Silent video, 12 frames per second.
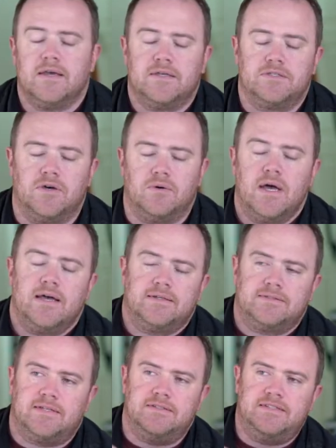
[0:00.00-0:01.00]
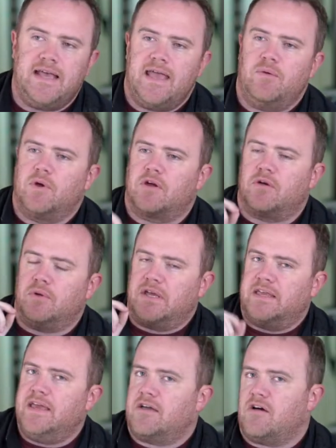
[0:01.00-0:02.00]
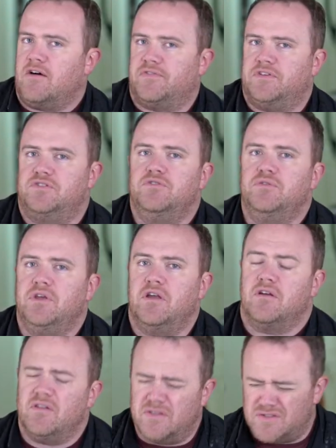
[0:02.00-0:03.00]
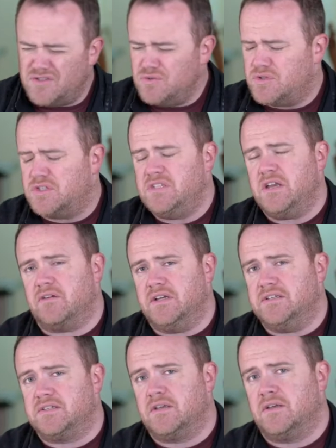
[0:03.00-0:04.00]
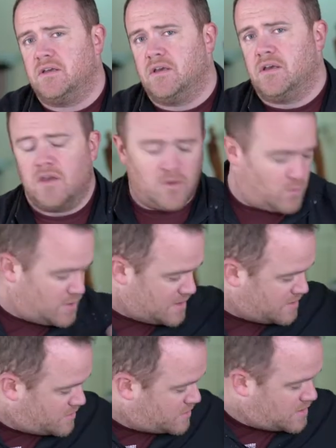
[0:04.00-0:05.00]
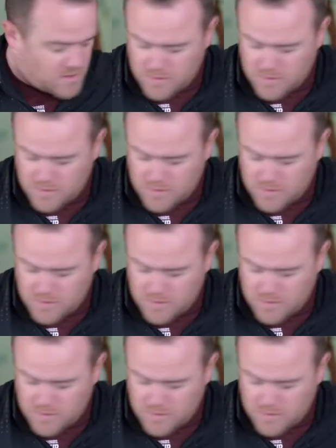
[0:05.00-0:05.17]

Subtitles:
So today we are going to kick off this new year and this new series with,